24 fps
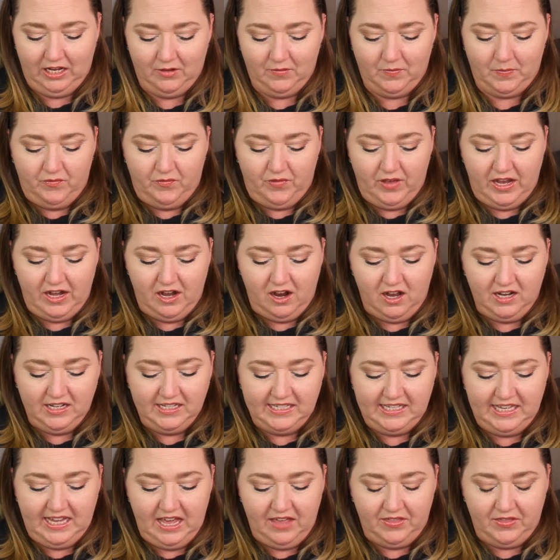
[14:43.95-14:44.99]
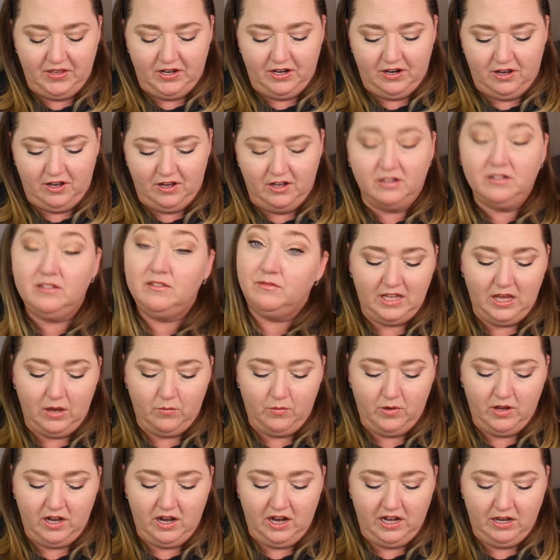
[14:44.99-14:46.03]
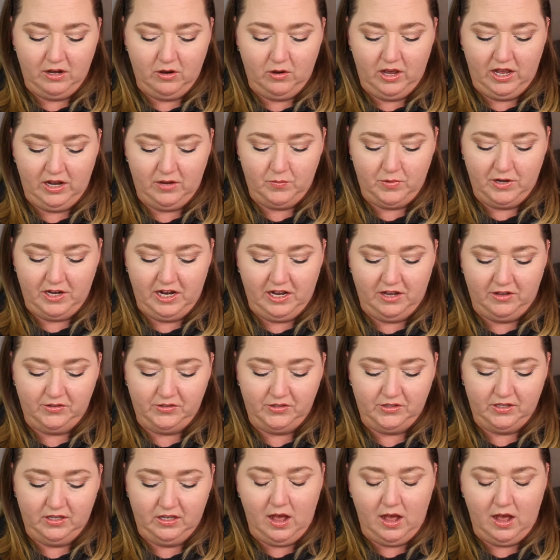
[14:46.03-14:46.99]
Phenoxyethanol, that one I know how to pronounce.